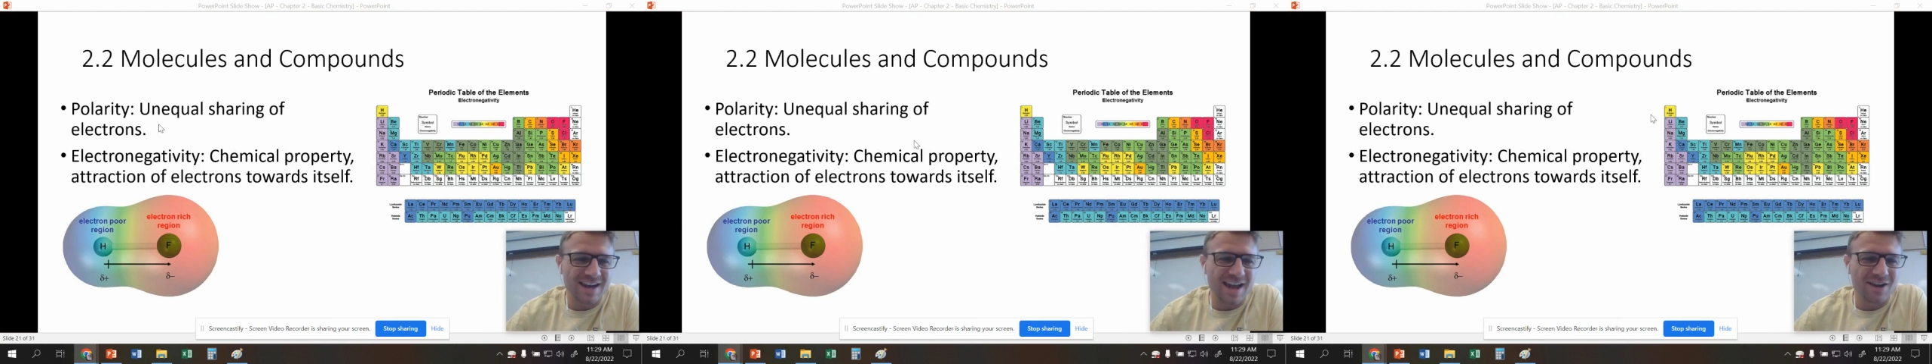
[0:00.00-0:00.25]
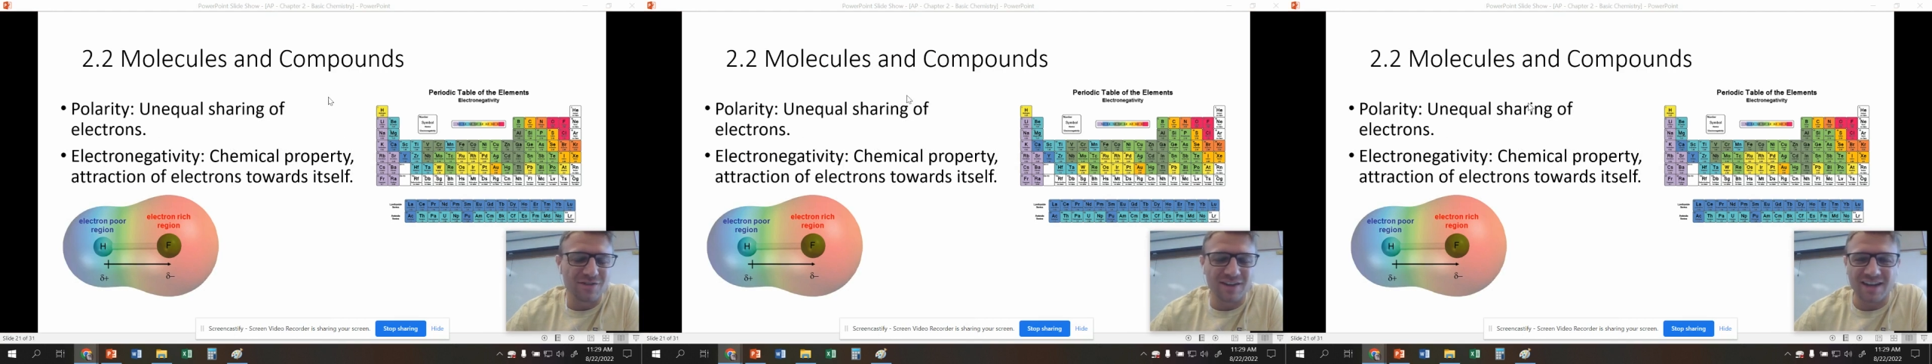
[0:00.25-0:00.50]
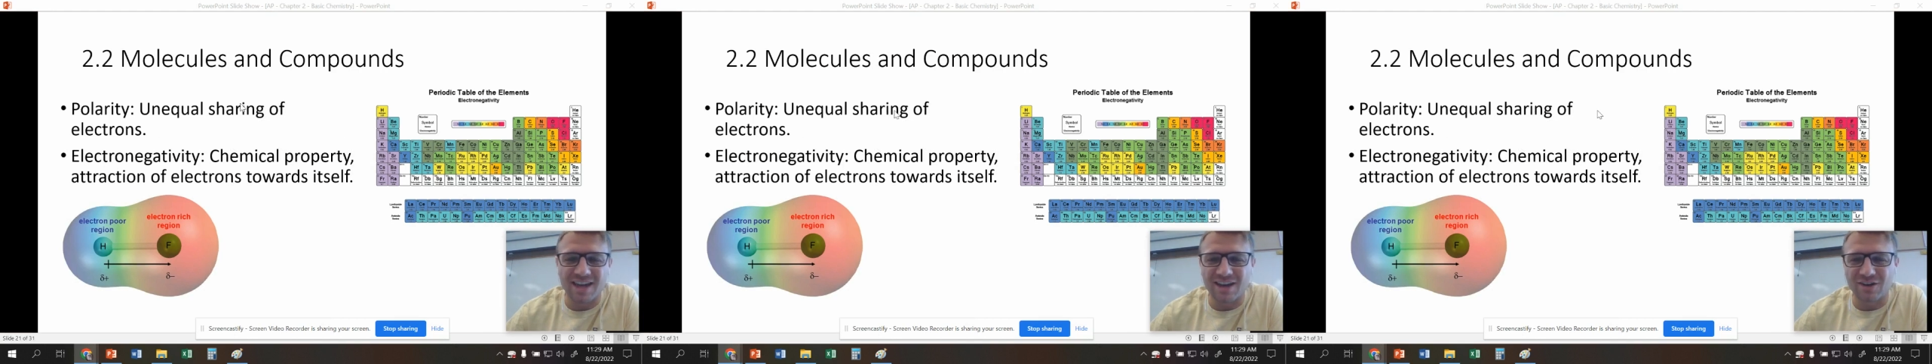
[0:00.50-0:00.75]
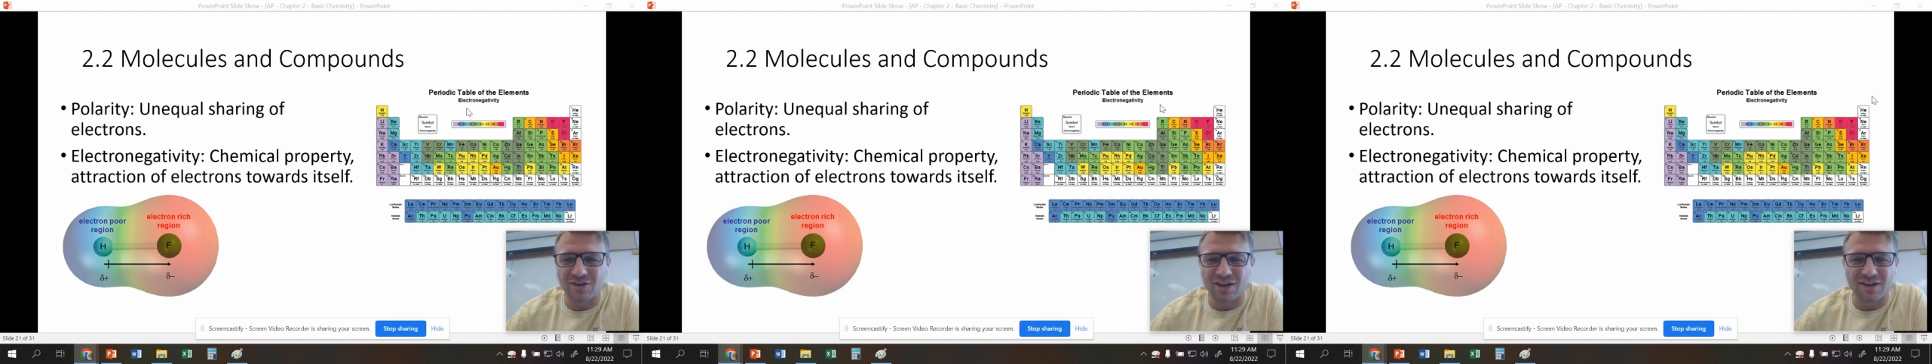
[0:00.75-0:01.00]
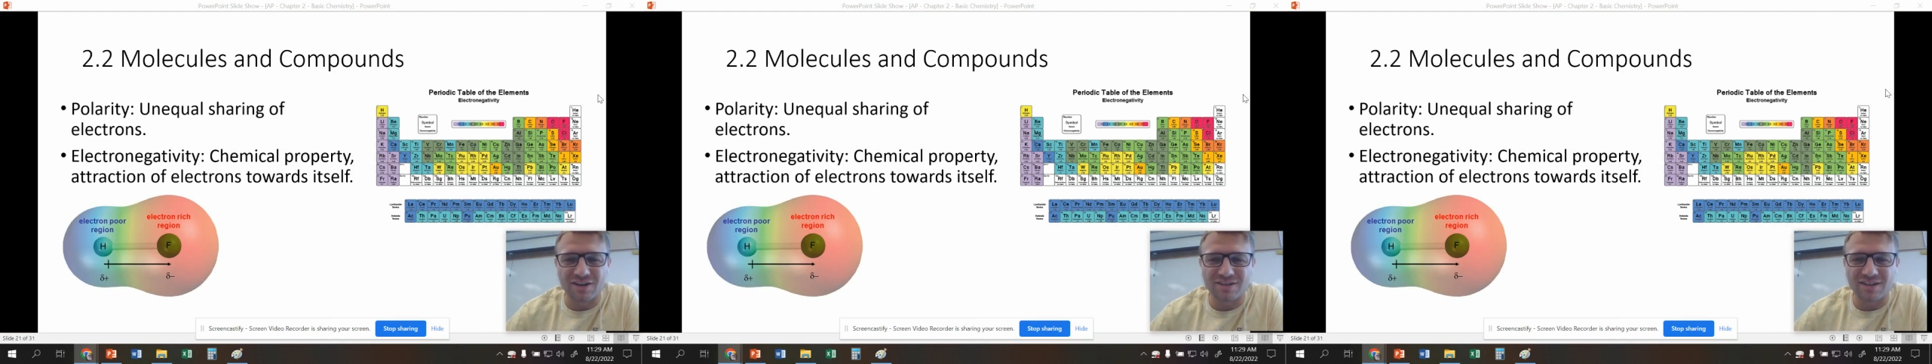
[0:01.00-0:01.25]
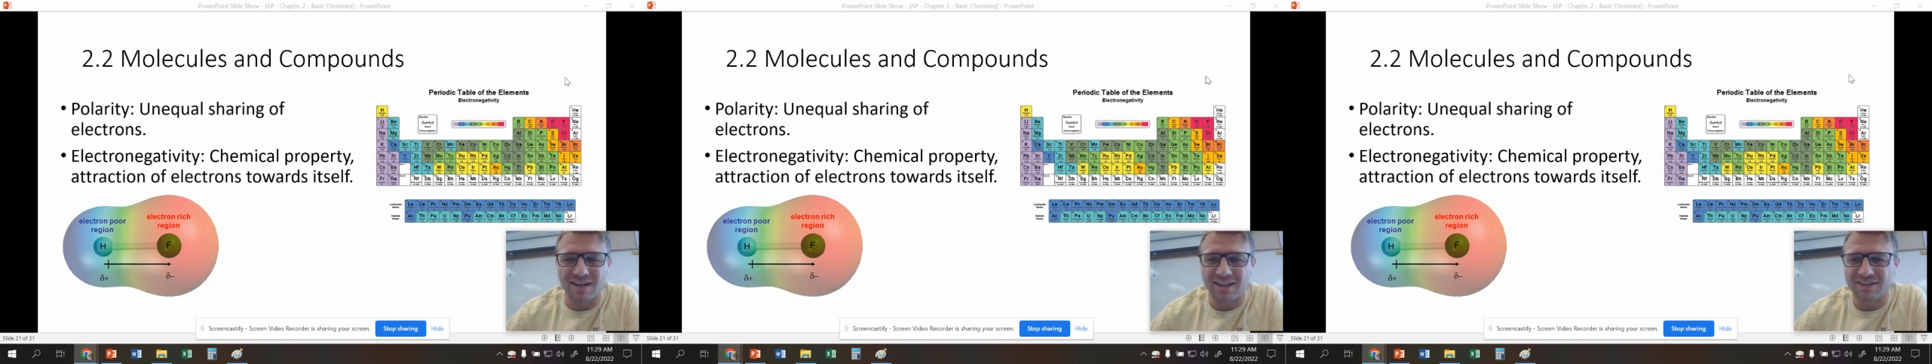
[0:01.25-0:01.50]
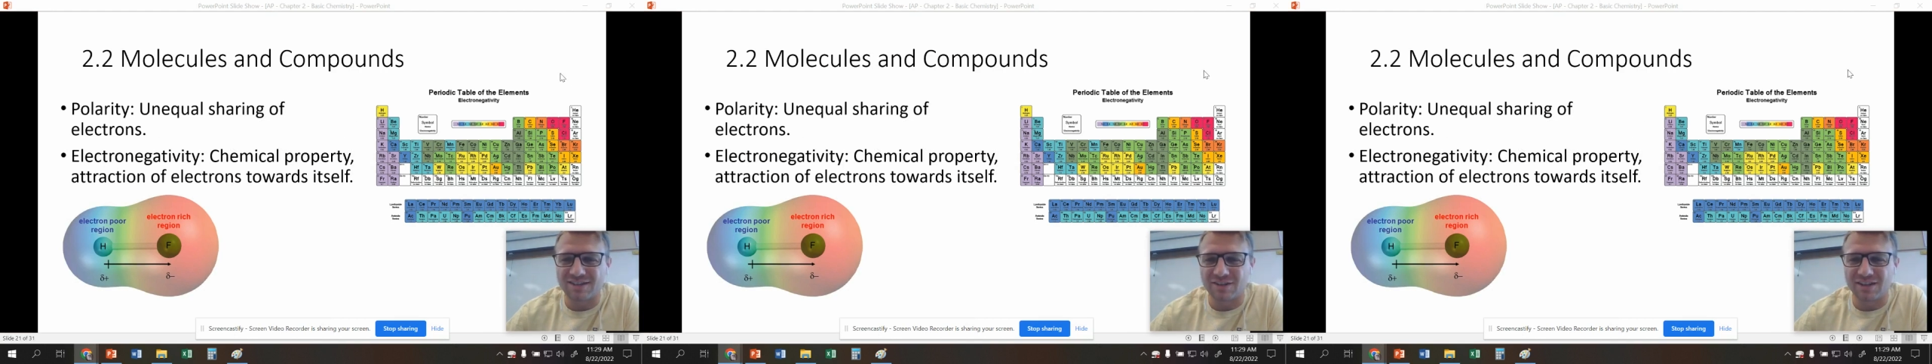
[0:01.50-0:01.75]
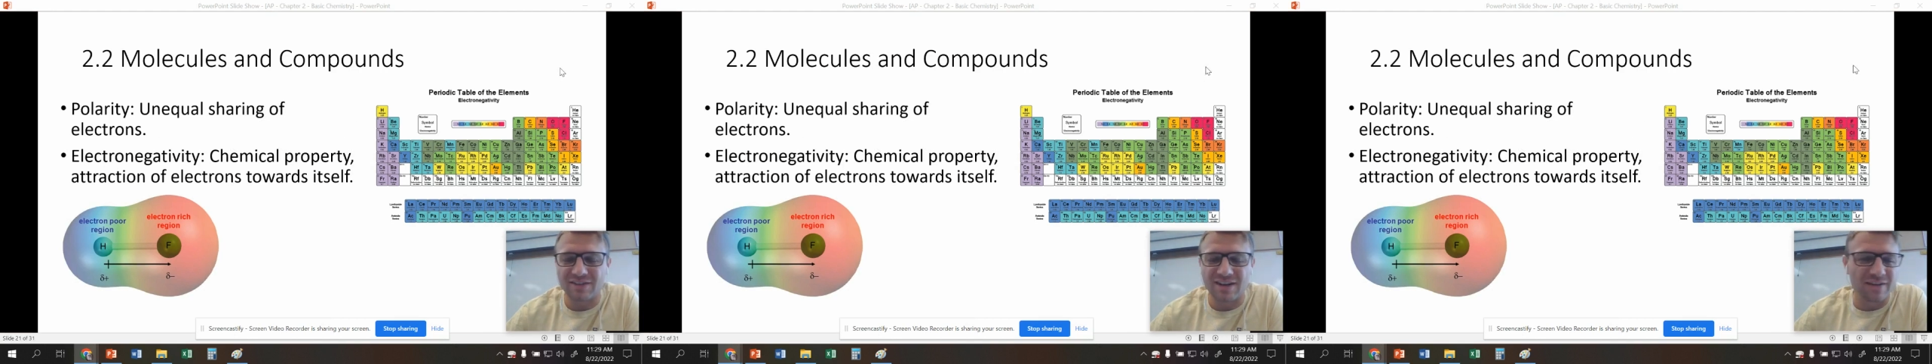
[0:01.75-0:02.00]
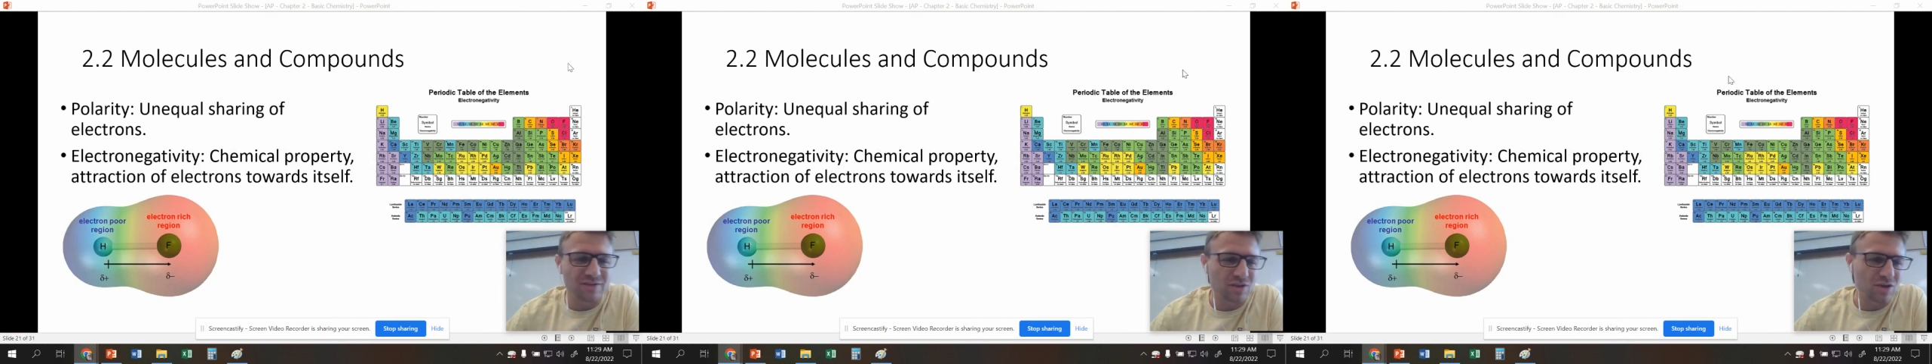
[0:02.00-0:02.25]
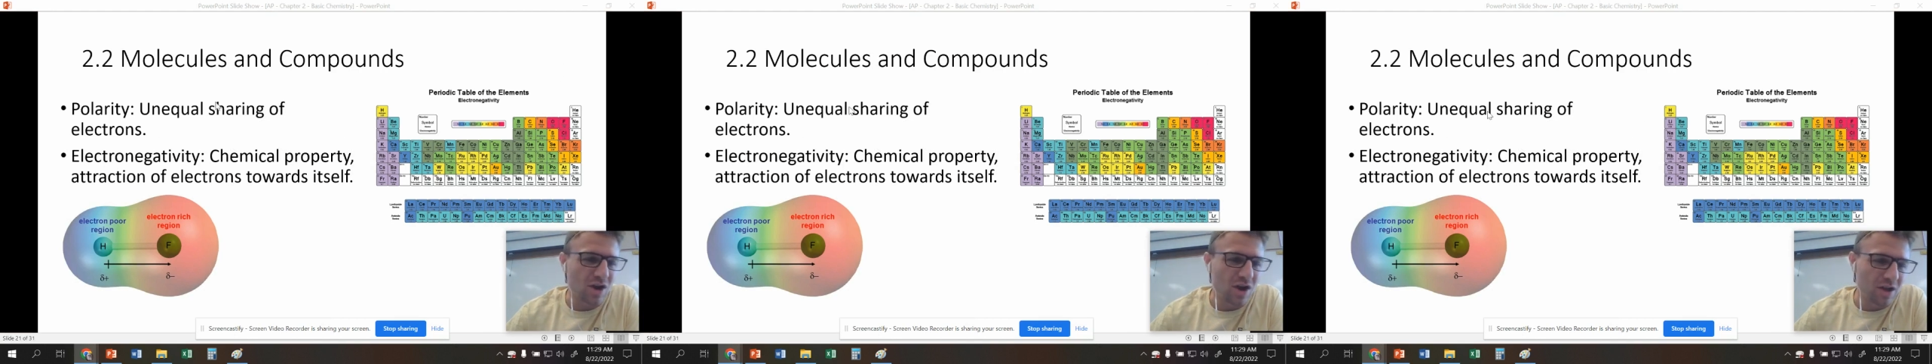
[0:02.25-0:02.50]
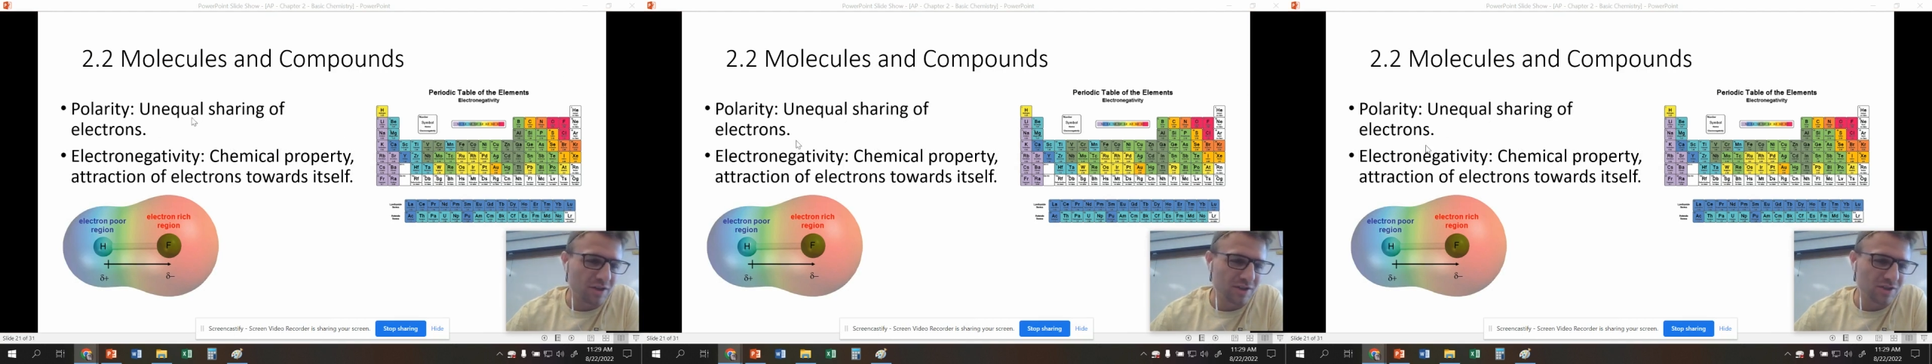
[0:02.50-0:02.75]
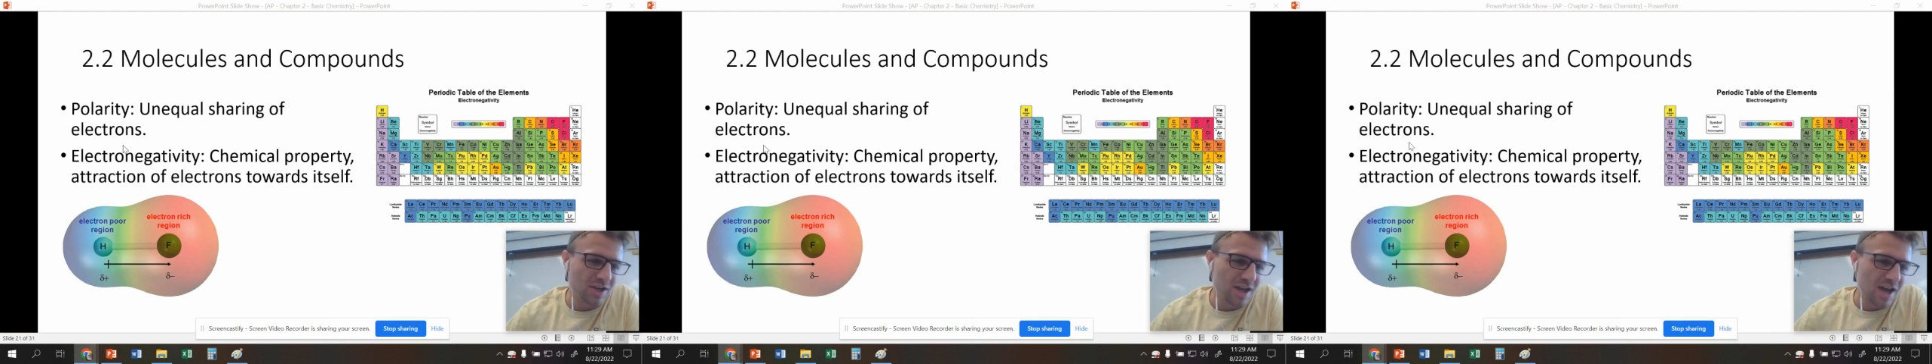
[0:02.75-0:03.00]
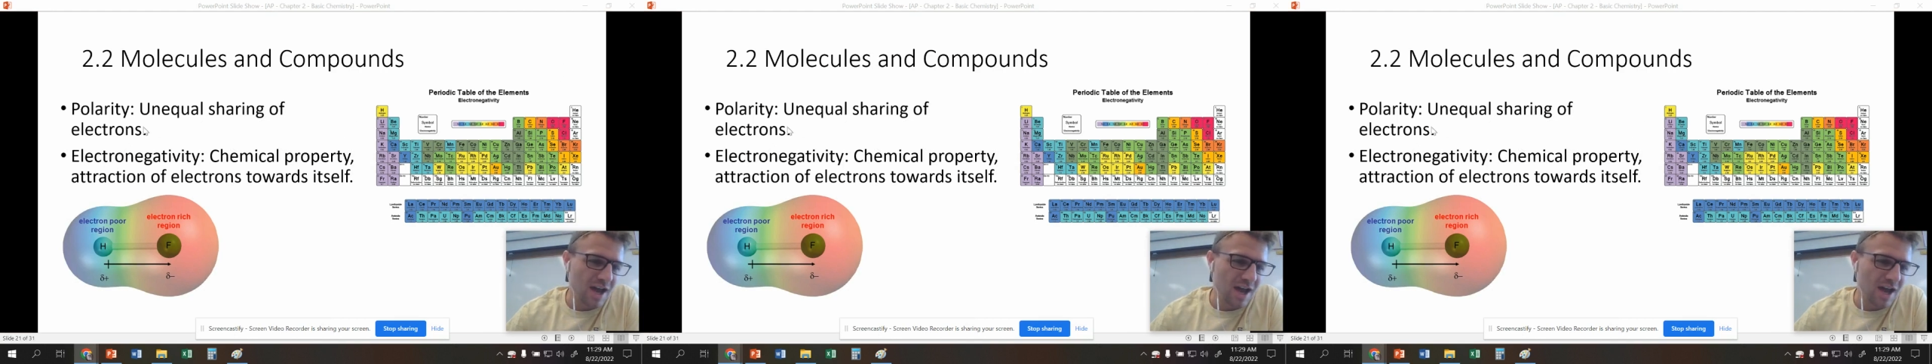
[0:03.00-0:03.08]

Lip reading: and I don't think I had a great understanding until even after college